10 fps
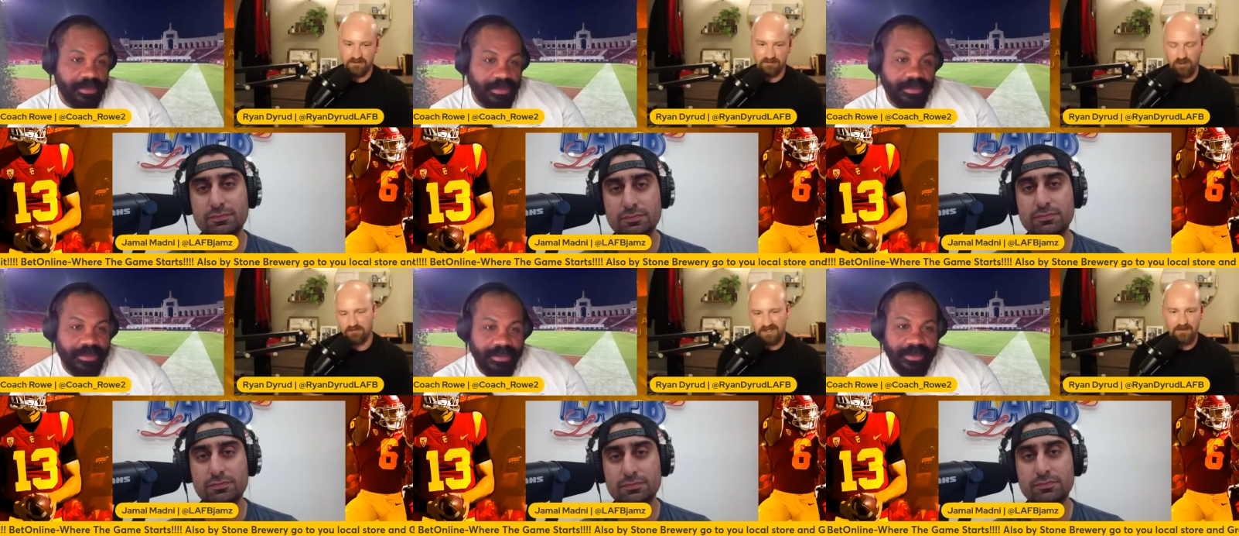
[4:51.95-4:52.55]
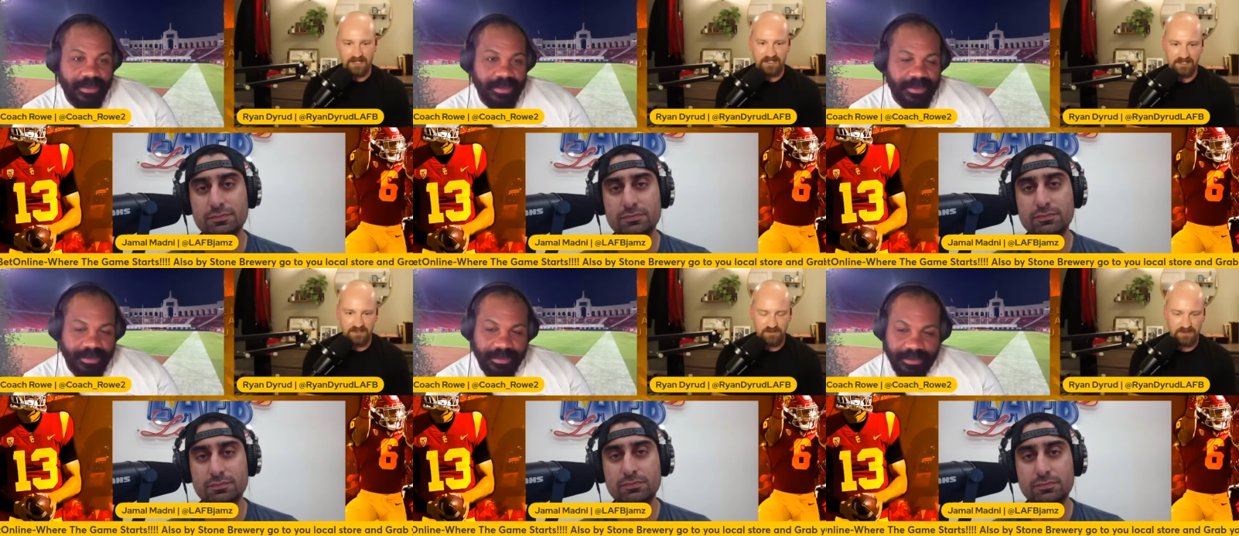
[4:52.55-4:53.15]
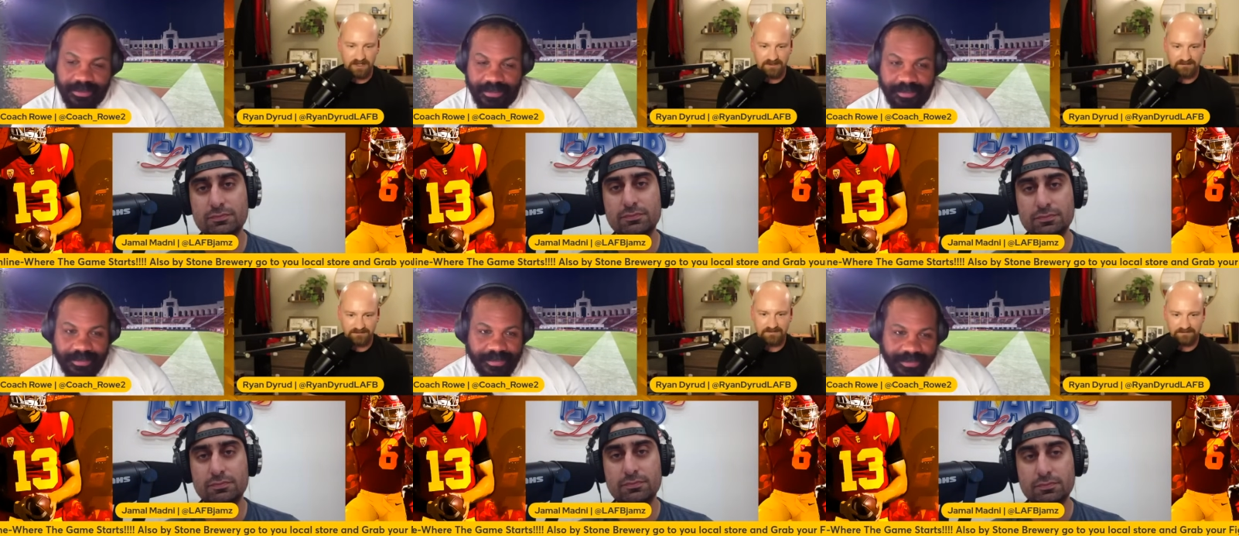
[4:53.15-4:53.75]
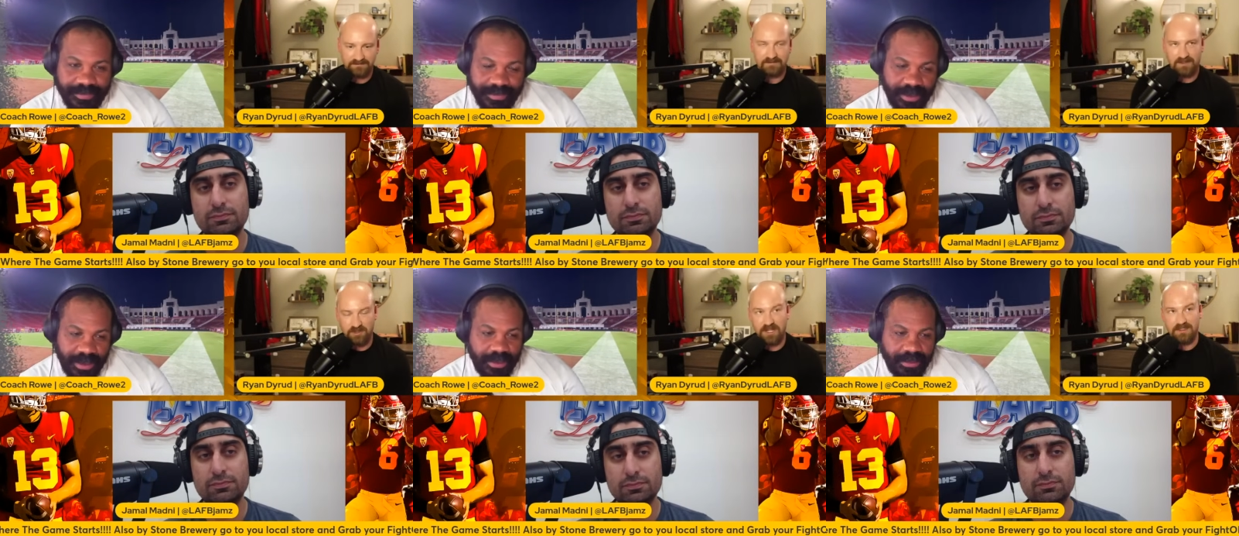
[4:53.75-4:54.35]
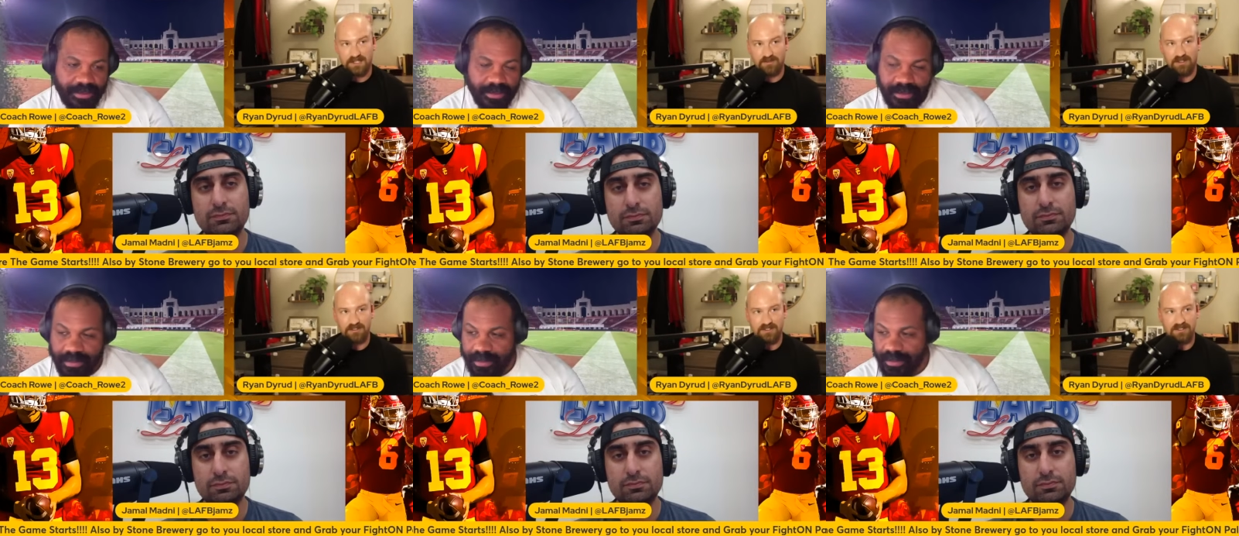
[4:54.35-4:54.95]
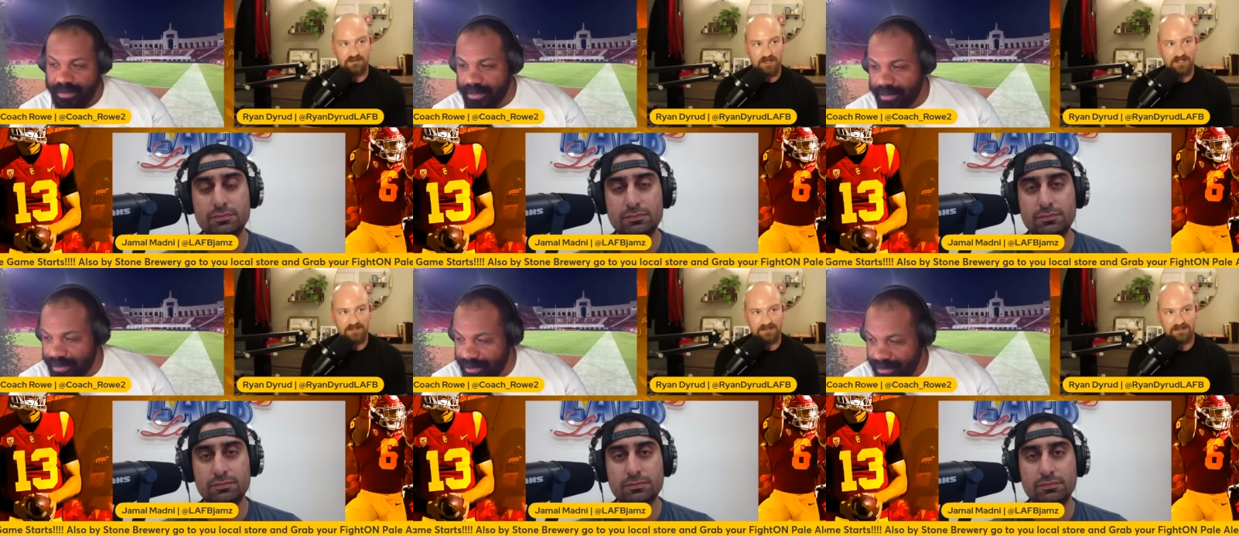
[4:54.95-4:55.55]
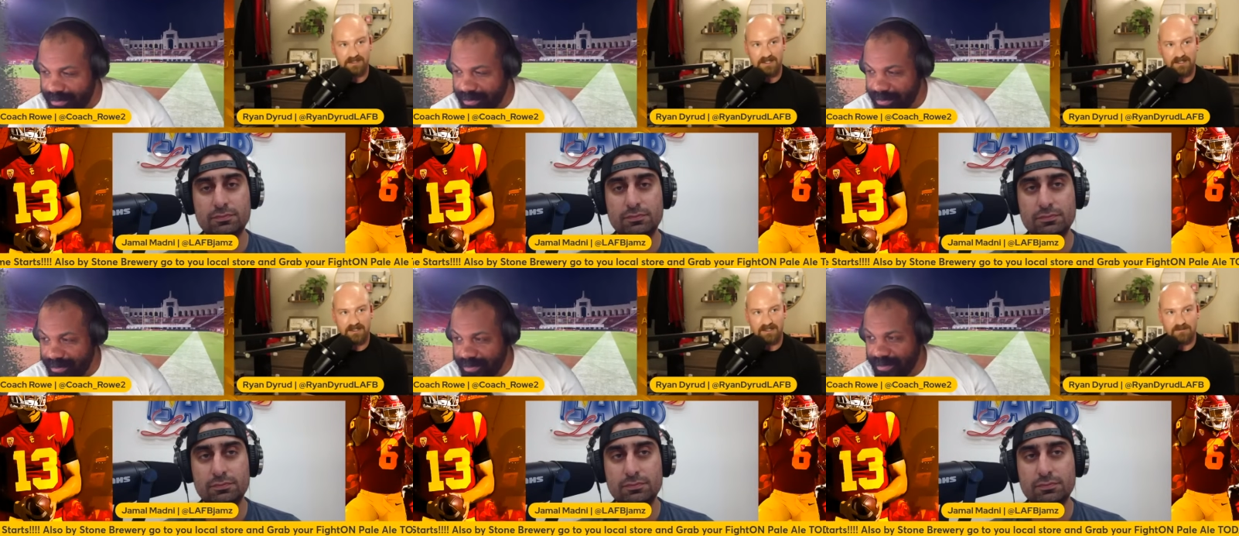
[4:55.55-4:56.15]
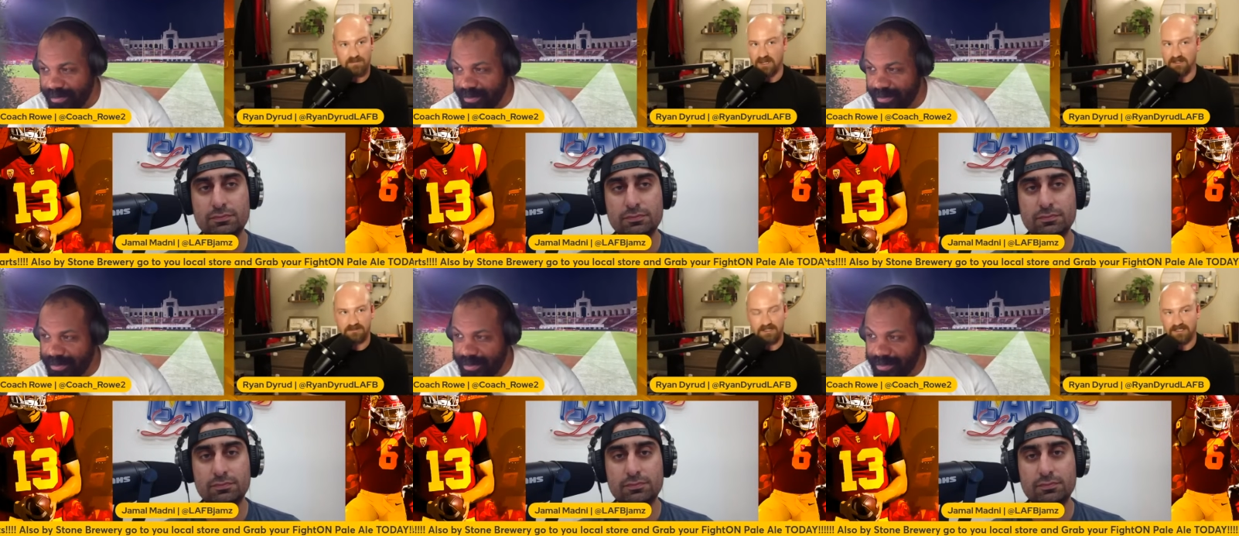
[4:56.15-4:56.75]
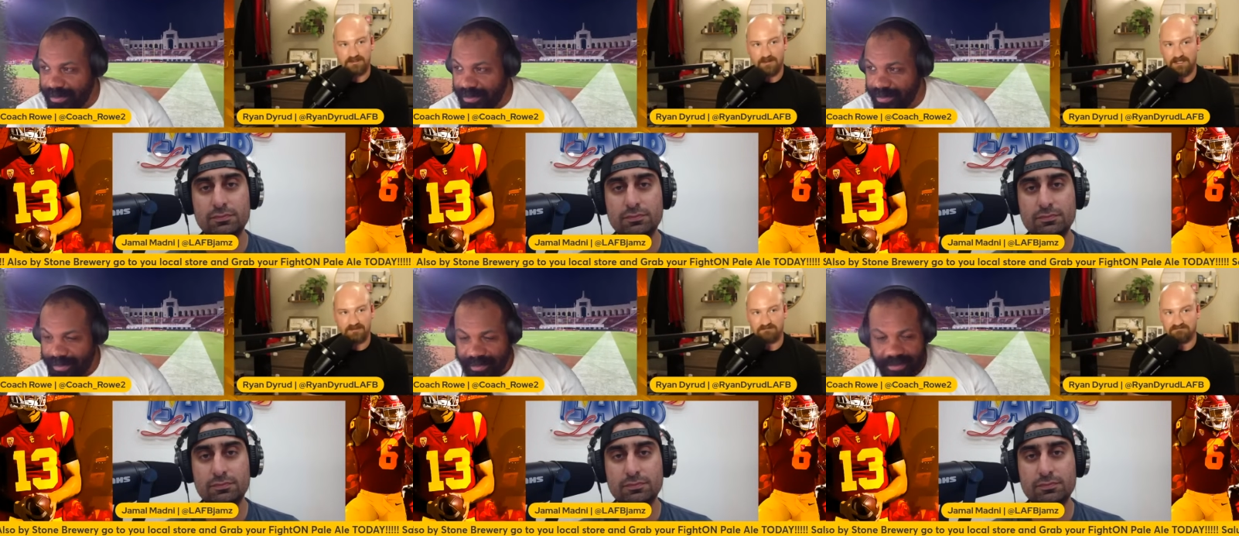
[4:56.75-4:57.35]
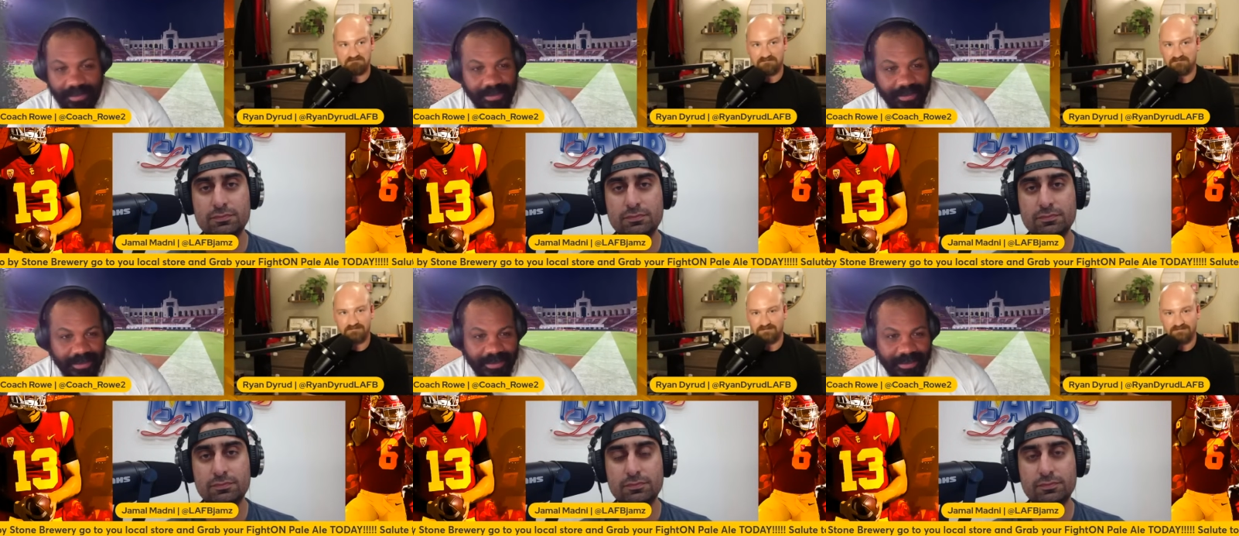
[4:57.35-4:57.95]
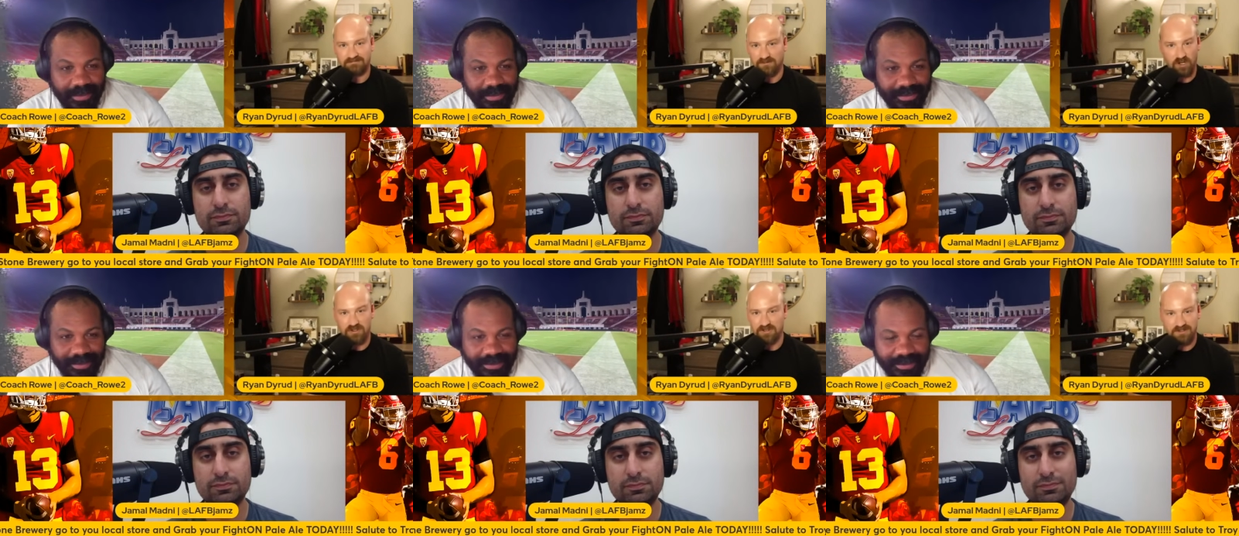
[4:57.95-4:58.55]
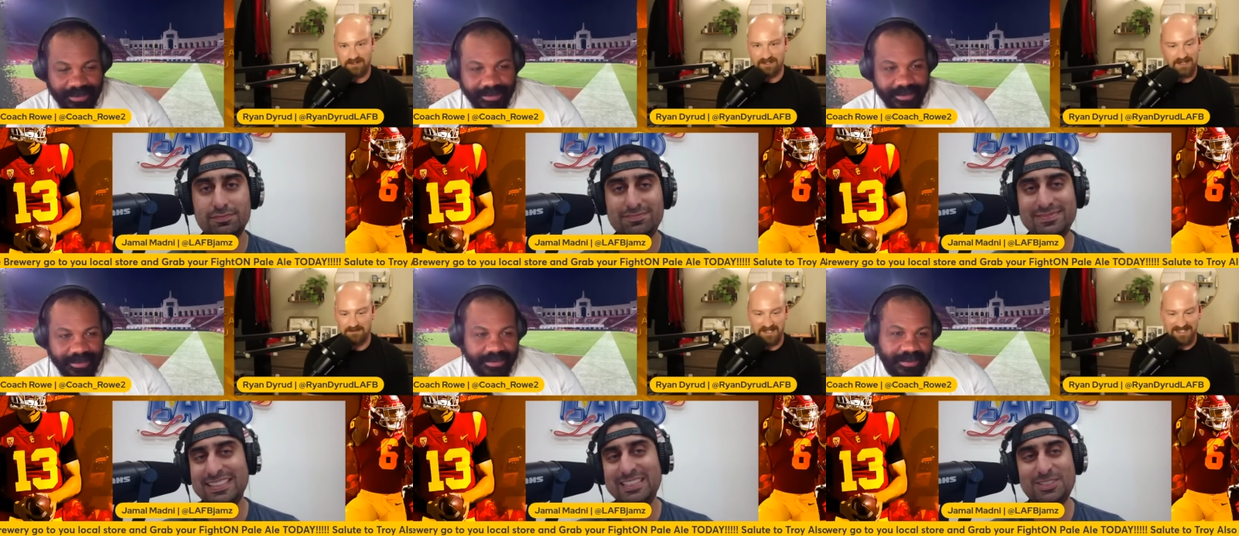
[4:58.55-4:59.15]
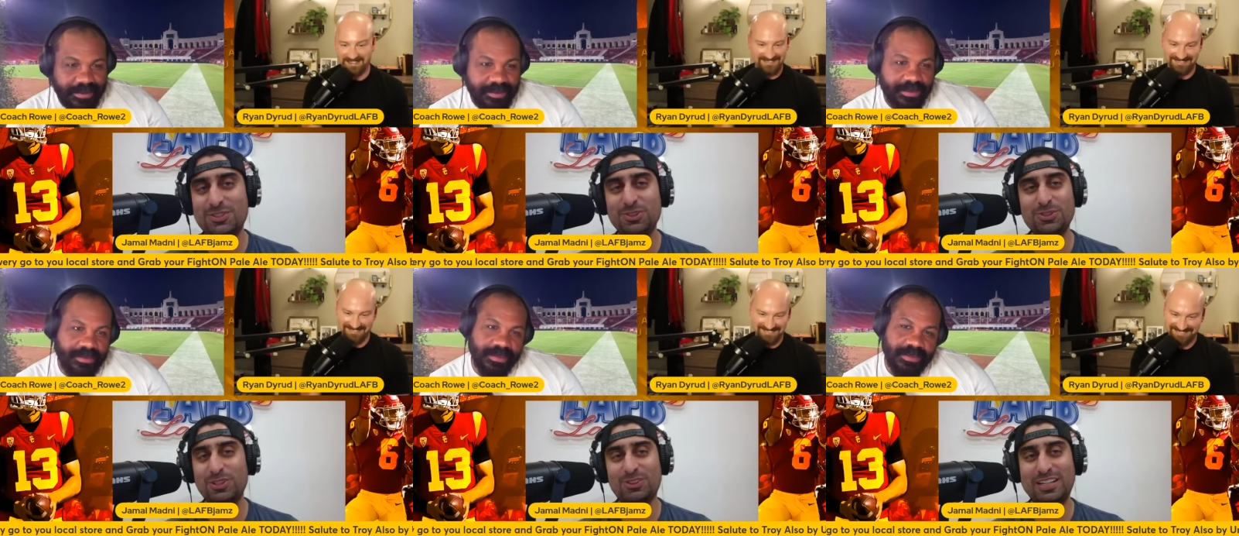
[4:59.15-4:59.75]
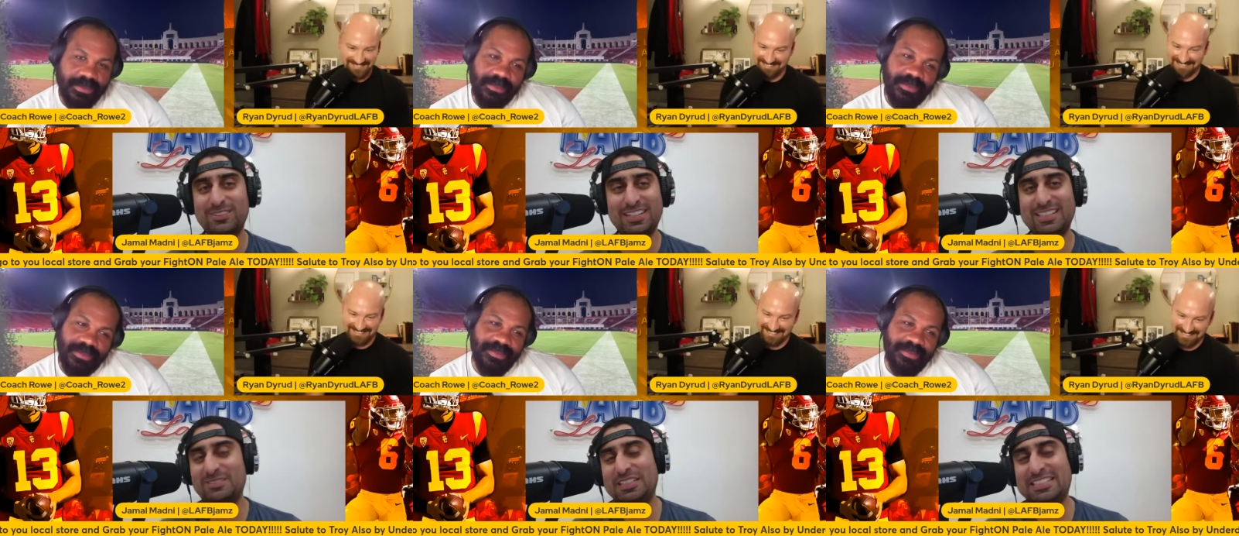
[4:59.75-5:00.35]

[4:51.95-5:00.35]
Speaker 1: one. Well, them and Yankees are yeah. yeah. Trying to think of others, but Bronx. yeah, I mean yeah, not many. It's true though,
Speaker 2: right? Right. I mean,